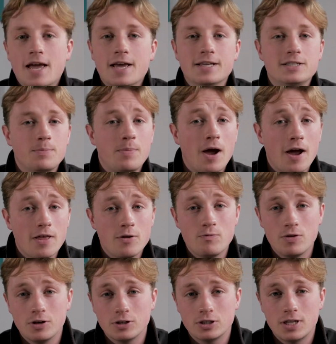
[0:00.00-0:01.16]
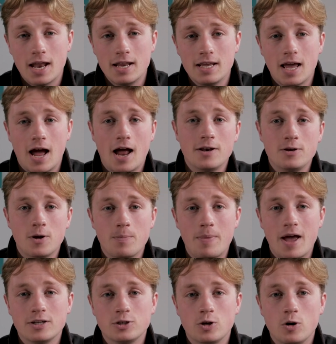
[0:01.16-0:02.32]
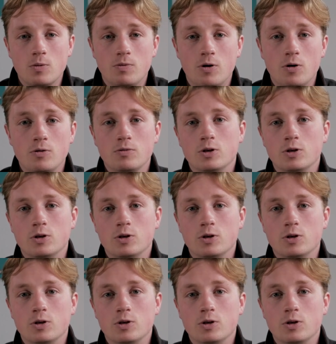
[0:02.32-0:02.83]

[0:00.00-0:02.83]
Is it better than ReelSteady and your best GoPro?